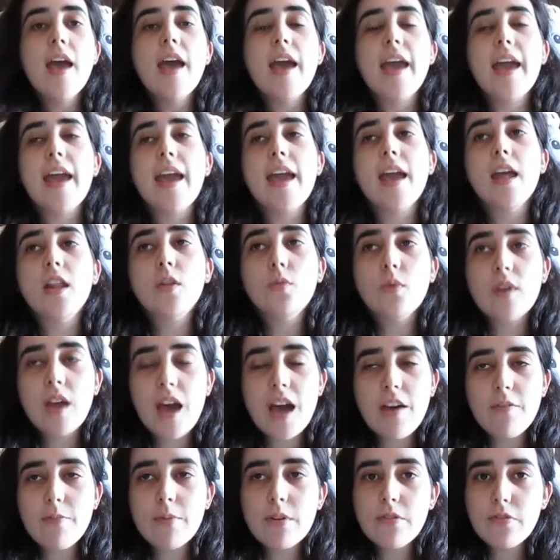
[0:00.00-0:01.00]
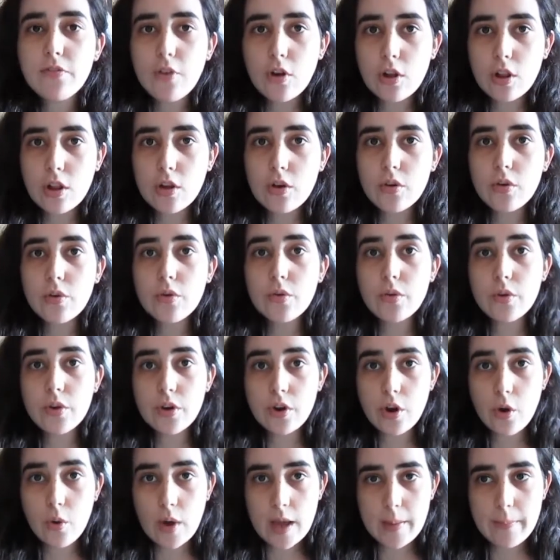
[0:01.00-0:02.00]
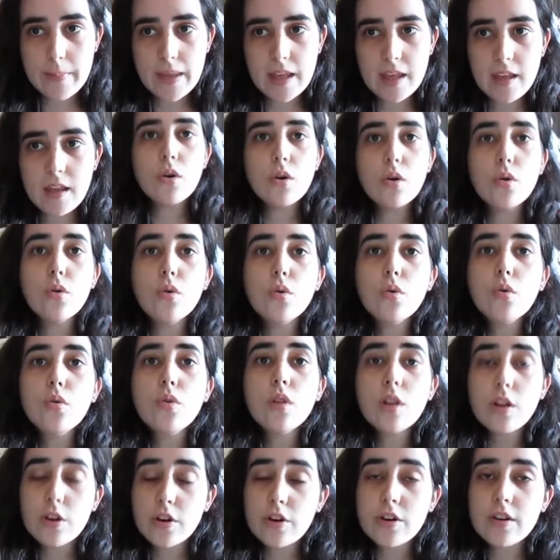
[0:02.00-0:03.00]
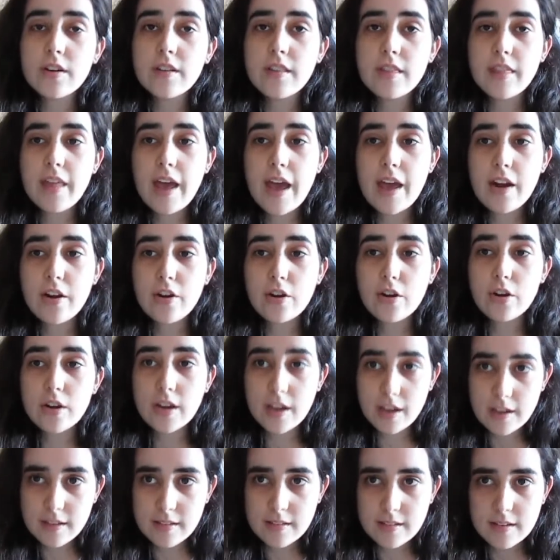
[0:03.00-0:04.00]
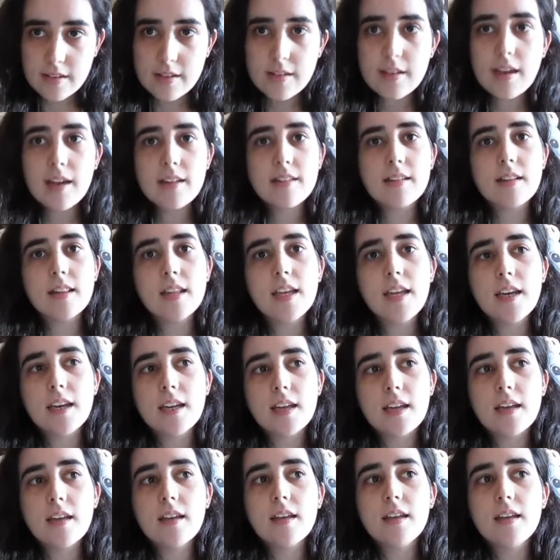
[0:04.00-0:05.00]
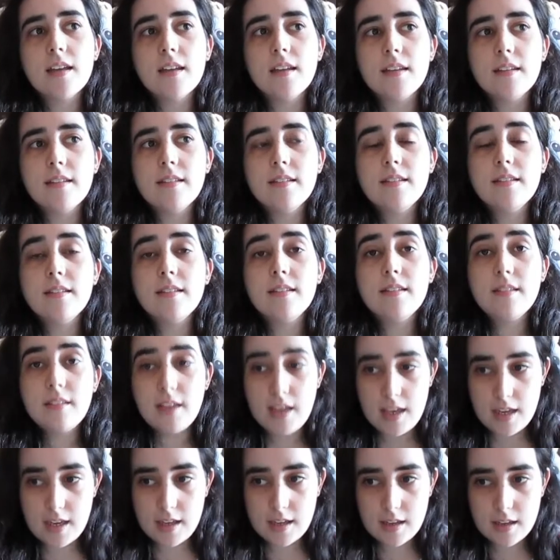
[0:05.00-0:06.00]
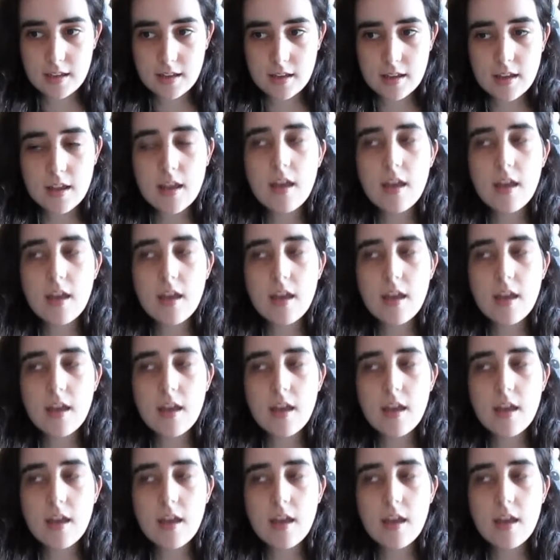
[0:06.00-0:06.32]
and we have been follow Noemi, who learned that her cousin Catalina is sick.